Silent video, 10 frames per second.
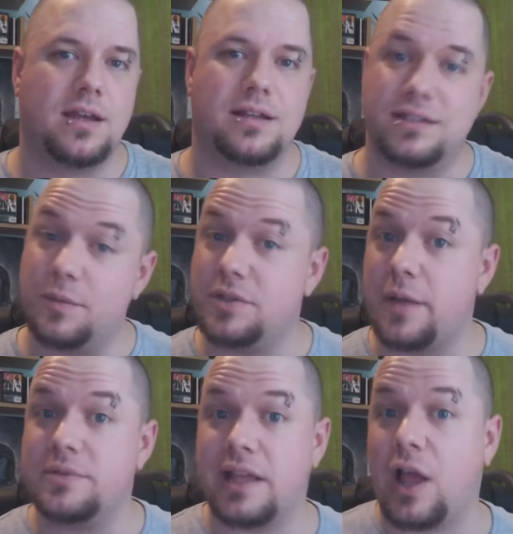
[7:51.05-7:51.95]
because
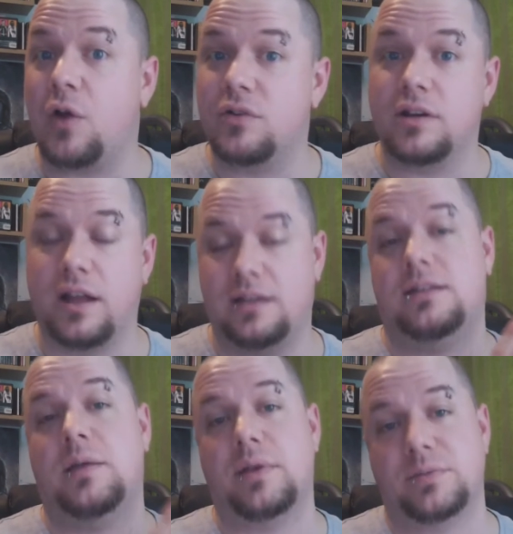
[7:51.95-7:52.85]
sometimes they get on like
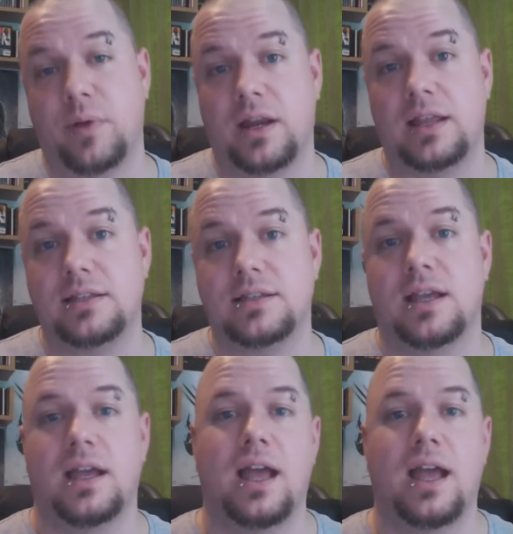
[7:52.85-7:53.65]
they're best buddies,